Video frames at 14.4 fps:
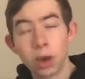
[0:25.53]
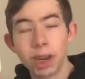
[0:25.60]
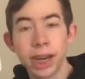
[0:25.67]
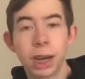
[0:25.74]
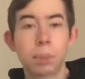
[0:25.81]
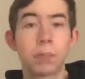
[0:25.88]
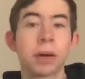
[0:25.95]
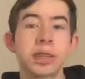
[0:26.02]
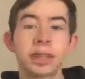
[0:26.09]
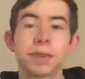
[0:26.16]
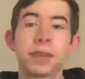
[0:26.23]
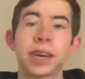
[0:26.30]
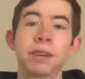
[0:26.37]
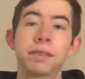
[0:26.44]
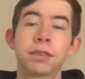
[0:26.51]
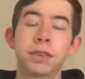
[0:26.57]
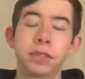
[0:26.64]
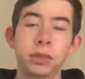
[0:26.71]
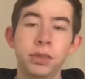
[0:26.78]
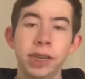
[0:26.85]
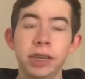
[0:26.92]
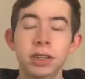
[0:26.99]
AirPods that I've had for 2
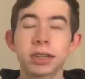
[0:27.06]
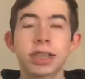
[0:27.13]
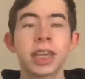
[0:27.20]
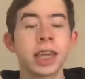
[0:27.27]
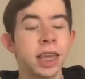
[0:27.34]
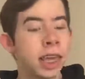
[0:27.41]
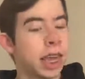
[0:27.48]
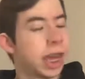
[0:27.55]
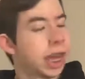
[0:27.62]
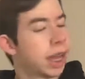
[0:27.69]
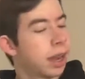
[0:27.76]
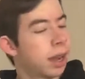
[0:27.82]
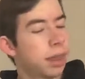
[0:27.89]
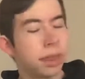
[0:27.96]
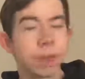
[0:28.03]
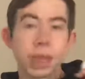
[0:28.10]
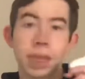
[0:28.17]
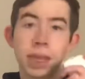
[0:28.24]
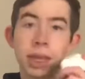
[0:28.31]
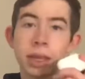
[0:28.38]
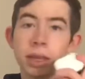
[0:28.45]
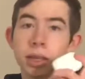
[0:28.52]
years and
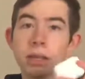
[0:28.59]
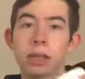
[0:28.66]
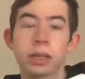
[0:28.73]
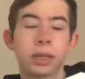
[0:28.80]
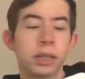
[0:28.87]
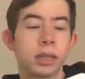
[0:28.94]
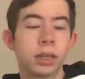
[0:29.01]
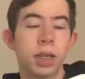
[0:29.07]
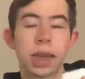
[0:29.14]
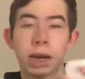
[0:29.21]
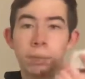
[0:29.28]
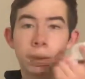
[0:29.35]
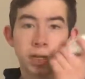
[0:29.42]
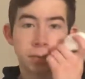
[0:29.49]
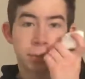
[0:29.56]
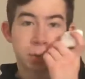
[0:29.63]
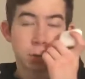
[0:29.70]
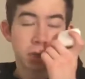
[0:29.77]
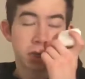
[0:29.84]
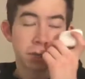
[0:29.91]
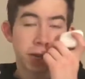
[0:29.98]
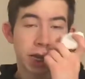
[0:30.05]
the AirPods Pro, which
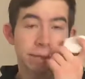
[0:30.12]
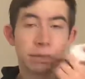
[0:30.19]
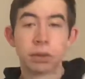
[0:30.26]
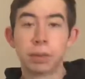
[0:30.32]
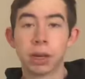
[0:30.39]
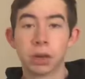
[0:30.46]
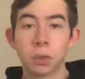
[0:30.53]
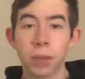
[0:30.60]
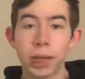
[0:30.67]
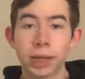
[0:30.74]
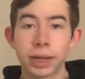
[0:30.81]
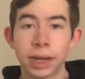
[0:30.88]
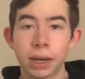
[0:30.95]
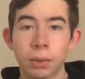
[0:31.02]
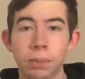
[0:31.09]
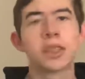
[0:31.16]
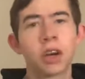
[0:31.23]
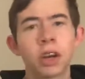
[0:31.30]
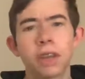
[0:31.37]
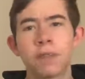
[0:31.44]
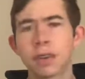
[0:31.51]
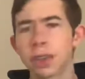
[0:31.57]
I've had for about a week now. Sorry
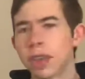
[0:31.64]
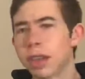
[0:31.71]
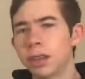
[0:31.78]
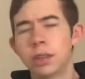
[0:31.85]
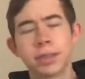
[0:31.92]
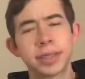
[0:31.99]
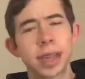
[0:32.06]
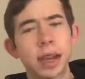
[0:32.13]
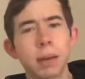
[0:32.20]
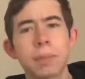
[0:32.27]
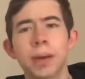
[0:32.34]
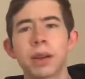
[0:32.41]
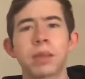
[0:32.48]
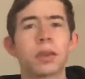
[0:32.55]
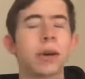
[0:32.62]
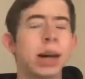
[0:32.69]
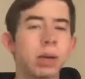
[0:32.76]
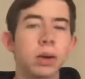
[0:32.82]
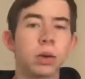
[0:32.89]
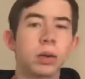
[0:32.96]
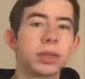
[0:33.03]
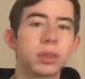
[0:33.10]
for the new setup. I don't know how
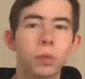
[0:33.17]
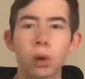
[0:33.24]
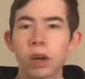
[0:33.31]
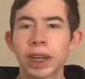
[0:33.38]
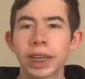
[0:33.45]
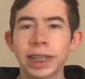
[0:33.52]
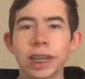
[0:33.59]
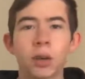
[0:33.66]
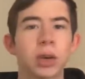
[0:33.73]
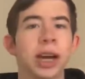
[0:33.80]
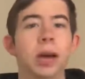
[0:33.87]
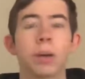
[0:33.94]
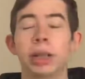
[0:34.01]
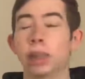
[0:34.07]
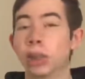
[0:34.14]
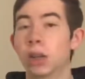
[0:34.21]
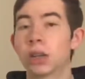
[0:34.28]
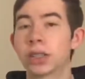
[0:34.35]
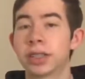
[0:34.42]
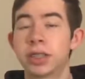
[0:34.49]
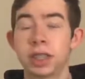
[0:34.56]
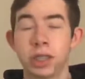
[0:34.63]
it's working yet or how it
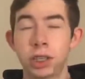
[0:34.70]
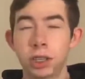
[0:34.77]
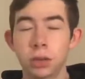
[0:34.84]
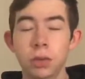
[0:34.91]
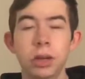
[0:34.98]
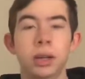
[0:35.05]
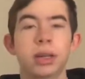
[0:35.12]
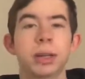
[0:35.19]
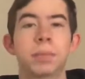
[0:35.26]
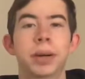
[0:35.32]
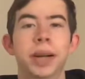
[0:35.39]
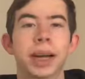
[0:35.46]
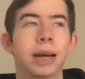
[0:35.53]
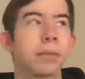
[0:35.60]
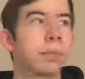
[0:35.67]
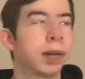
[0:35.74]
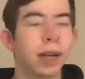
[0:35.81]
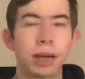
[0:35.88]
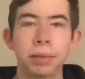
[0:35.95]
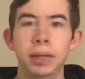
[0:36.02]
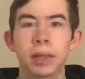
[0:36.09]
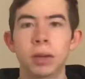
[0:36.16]
looks to you, but I'm
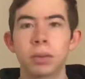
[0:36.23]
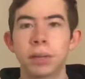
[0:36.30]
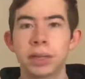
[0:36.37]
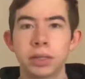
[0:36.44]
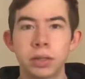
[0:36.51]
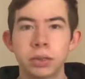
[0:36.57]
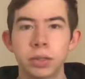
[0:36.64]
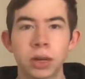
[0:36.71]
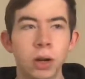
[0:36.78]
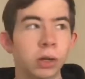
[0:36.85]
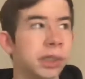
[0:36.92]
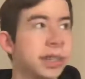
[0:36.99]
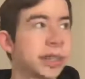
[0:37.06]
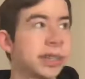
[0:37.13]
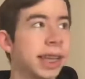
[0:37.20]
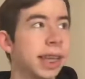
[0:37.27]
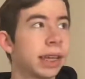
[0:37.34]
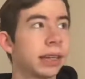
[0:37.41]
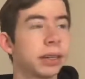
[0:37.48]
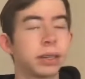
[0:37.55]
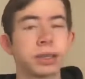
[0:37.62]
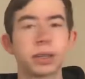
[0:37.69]
a little bit too tall to
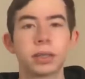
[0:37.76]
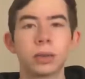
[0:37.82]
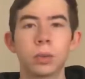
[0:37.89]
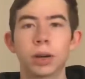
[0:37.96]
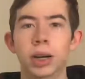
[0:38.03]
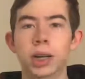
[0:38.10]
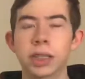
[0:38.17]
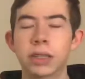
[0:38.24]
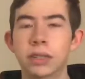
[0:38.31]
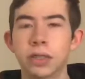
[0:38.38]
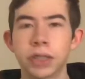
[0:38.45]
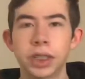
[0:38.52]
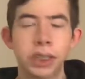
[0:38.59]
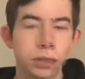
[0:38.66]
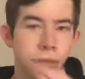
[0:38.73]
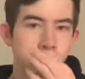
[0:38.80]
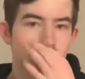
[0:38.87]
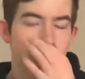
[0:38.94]
stand where I usually do.